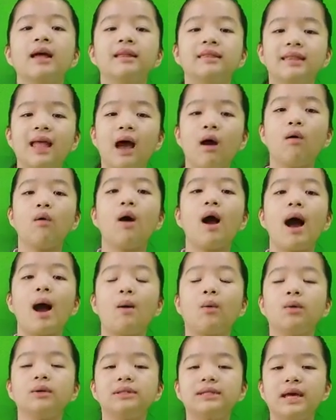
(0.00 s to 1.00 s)
Now
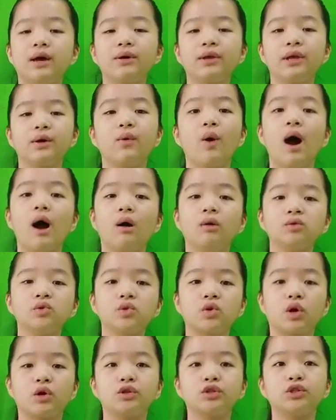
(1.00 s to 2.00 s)
I will tell you how
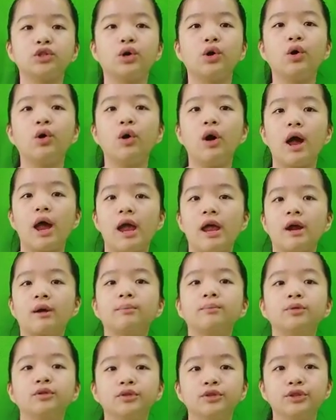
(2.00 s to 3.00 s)
to control
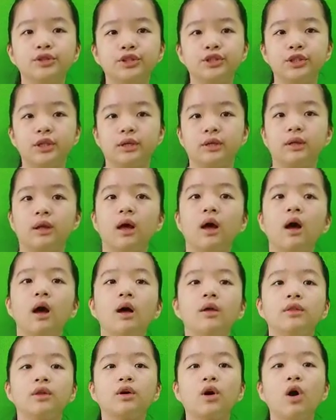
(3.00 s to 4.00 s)
air pollution.
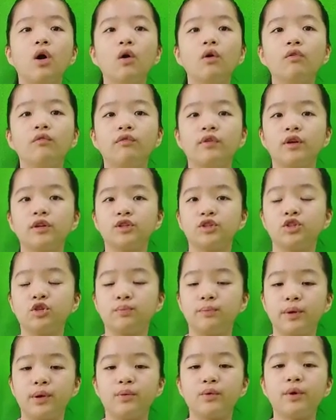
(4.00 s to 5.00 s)
The coal field
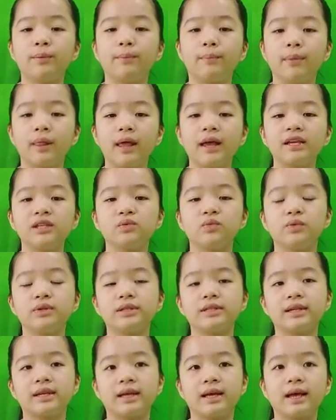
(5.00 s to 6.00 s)
should be replaced
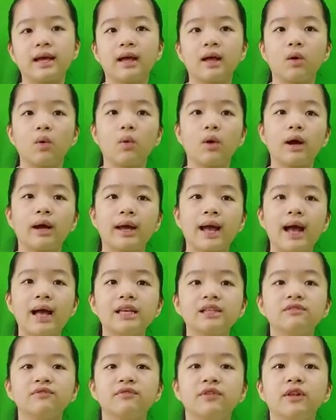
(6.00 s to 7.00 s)
with
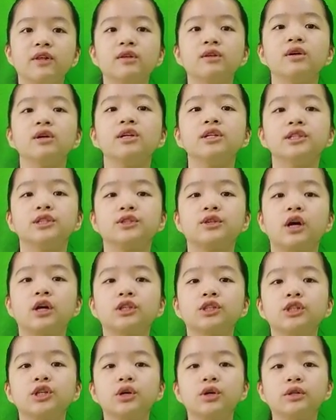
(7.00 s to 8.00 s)
gas field to
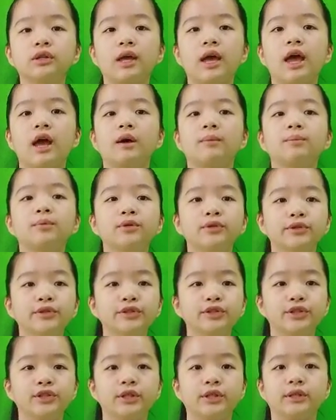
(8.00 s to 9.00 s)
control the air
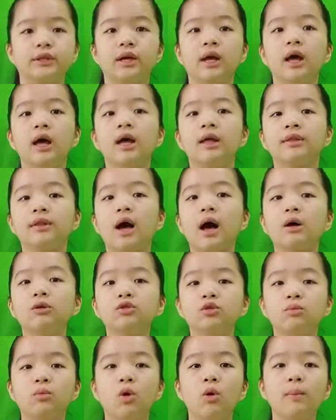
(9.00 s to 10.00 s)
pollution. The
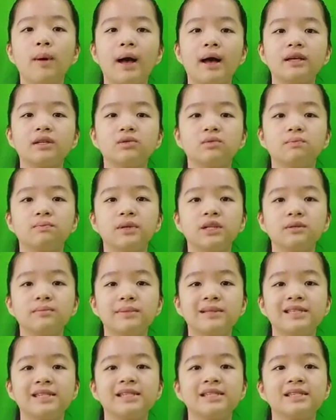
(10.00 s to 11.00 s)
automobiles must
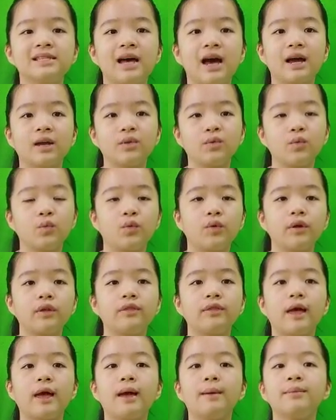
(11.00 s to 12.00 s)
be designed
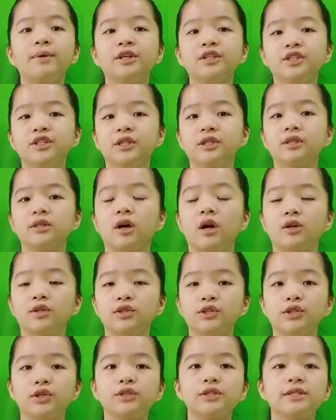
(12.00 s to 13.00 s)
with emission
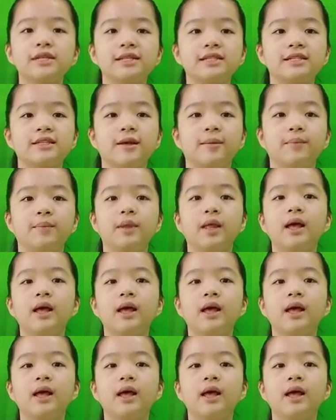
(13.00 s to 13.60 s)
control system.